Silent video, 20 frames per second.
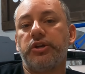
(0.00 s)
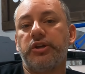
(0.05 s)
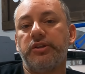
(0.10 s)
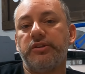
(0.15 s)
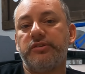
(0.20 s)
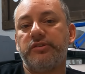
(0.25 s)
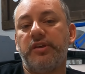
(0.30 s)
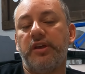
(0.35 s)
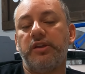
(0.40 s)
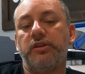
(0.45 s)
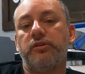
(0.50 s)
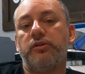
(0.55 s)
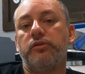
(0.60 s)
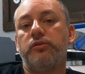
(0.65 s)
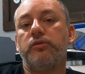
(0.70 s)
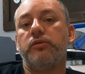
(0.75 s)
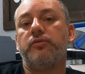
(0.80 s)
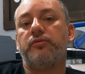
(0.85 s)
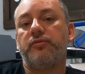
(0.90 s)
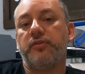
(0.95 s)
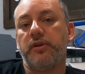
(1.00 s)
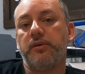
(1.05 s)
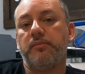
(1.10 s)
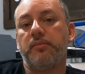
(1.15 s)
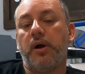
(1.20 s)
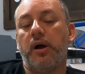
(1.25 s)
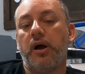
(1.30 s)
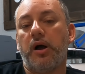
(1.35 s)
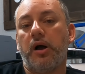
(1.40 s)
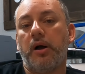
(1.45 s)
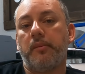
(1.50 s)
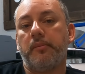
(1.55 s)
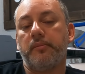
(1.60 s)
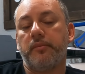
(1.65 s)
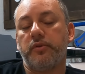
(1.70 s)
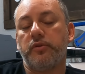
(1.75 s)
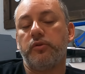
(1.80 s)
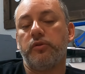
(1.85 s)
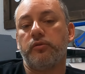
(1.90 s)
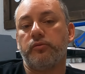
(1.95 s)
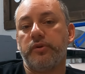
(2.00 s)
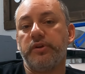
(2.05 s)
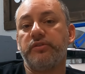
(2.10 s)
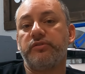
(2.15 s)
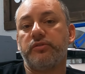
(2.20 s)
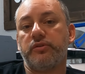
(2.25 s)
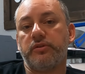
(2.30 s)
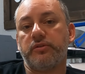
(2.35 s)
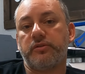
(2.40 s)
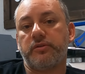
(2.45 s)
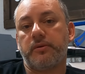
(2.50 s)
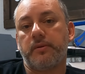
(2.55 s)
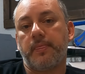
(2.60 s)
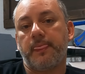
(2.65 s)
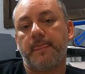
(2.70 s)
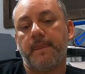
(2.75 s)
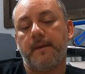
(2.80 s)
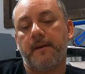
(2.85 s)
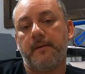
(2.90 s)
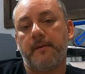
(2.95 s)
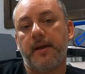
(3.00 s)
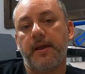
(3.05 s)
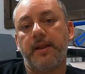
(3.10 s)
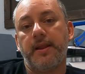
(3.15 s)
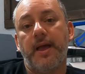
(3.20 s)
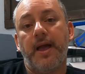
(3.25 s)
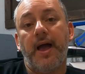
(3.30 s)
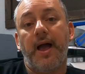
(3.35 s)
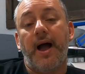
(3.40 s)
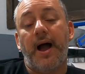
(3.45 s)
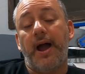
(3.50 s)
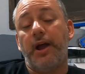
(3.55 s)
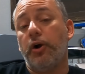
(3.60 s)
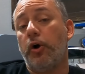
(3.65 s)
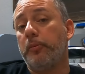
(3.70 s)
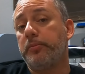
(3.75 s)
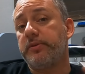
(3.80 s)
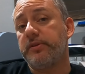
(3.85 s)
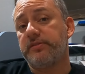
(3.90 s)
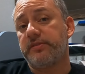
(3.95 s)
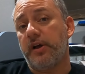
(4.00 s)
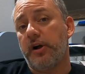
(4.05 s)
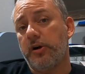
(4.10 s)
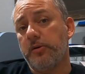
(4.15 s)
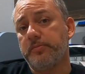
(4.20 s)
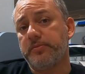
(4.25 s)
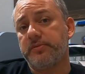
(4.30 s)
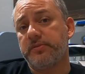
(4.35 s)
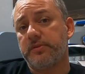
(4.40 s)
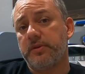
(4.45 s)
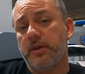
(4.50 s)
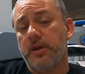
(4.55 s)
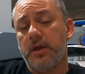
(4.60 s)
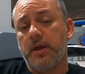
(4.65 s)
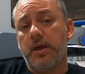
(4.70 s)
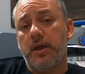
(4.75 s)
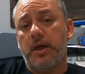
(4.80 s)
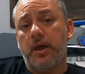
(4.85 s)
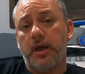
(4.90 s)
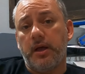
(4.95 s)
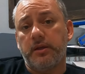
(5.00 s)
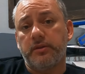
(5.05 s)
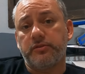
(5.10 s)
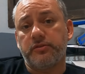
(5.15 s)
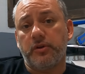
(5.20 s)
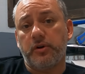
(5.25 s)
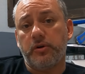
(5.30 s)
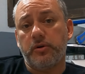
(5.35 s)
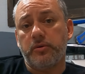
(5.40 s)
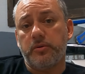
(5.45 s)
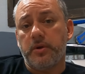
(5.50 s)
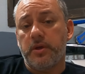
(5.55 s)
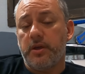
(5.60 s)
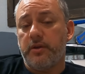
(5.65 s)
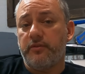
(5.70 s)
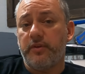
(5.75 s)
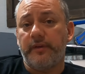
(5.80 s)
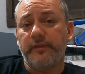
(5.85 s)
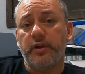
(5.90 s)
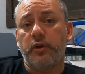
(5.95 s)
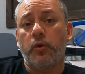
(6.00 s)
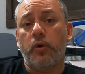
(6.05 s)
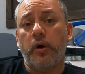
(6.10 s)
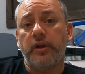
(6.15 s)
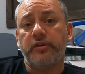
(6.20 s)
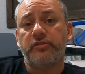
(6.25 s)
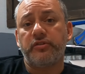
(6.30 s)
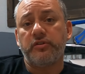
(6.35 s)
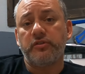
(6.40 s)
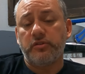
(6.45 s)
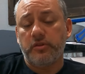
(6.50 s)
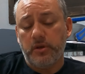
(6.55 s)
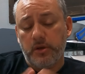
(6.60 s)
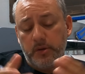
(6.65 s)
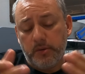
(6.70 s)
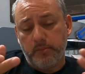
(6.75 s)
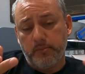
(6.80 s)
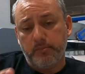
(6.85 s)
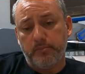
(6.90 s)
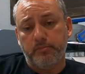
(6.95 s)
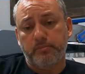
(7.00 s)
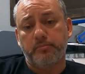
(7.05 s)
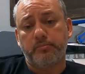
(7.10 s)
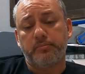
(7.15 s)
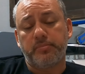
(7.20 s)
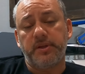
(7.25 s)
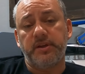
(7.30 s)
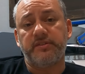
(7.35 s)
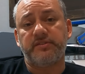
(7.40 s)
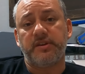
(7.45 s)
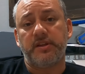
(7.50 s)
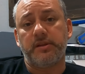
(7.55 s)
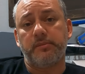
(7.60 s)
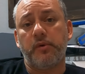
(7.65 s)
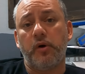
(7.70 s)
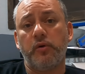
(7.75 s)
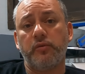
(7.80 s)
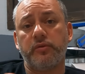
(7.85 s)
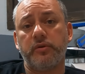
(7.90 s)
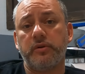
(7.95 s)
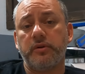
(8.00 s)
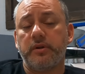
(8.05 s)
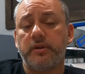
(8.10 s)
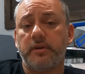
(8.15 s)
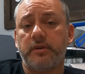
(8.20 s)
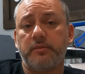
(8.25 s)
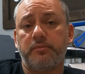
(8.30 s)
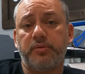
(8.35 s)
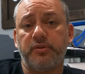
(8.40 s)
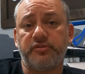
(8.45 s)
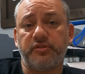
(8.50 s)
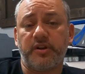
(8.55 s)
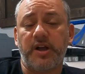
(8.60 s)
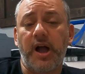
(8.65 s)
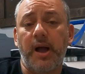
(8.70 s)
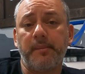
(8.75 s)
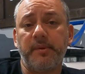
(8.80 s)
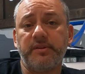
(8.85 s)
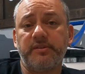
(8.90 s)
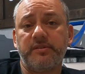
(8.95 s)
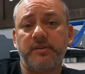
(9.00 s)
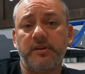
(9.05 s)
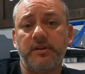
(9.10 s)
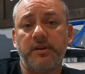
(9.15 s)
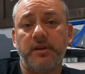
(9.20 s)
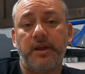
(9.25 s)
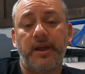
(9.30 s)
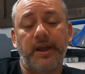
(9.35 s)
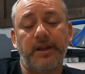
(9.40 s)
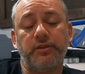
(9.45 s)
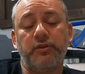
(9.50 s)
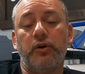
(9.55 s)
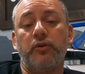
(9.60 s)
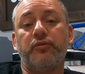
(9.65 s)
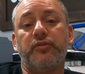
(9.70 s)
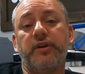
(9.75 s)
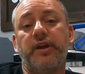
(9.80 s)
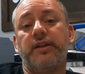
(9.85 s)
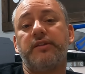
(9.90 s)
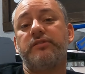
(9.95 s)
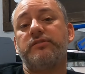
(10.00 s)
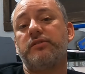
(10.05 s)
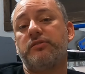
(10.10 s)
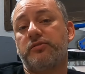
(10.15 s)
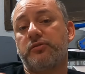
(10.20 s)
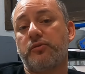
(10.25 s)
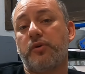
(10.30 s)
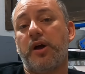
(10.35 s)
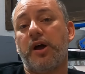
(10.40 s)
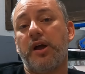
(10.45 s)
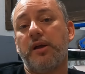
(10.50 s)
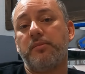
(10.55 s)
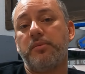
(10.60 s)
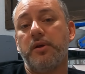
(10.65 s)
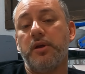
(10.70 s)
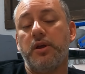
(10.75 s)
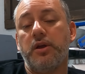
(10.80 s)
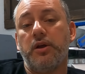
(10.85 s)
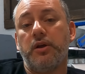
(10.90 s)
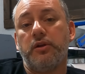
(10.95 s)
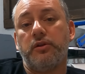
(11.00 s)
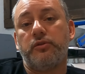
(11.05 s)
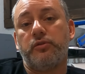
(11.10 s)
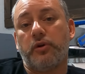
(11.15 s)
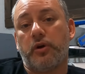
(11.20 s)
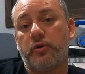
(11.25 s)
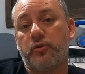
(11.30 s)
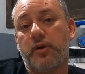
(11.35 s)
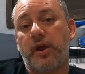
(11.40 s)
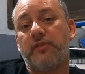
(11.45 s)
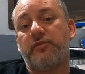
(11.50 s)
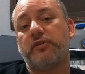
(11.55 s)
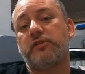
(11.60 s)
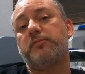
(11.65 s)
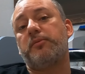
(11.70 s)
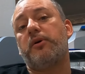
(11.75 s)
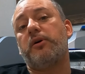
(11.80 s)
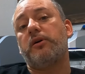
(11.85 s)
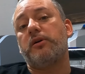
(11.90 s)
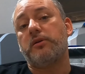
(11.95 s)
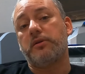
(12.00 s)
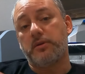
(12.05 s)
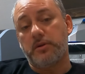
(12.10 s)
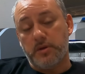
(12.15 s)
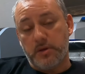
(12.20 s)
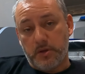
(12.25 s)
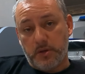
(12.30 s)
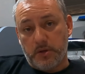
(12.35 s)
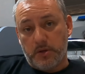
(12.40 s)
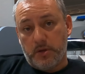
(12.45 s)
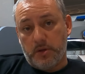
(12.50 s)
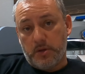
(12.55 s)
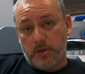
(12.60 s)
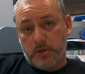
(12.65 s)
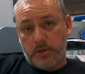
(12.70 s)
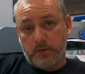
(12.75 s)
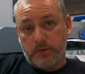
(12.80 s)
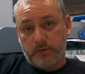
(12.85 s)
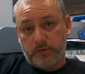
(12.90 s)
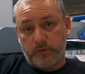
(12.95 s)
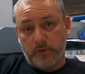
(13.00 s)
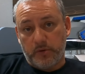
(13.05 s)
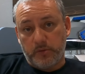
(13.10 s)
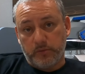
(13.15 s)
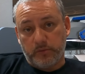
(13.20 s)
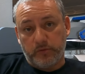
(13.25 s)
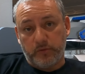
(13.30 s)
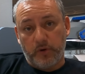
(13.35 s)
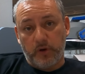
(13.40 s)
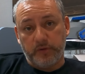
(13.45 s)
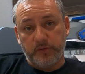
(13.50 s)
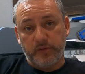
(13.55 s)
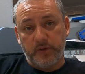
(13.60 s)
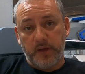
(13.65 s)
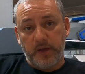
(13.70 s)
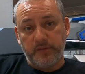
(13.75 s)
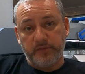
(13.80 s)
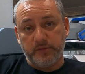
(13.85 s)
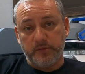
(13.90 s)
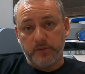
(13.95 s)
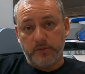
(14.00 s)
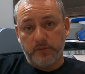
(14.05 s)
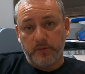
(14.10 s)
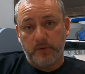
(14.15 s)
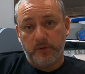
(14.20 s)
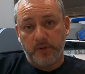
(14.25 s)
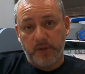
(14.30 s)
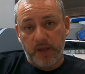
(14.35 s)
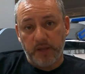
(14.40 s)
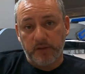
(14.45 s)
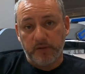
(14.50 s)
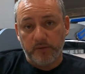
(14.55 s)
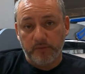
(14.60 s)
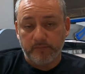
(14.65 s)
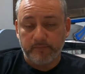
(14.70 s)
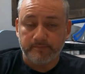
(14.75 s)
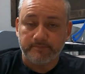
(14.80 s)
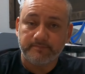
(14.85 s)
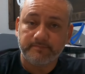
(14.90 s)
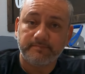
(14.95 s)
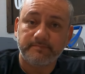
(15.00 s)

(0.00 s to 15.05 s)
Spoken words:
Continue to do the research. All right. I hope this helps. So if you have any questions, please send them over. Put your comments in, and don't forget to subscribe to our graphics bar. So talk to you guys soon. Thank you.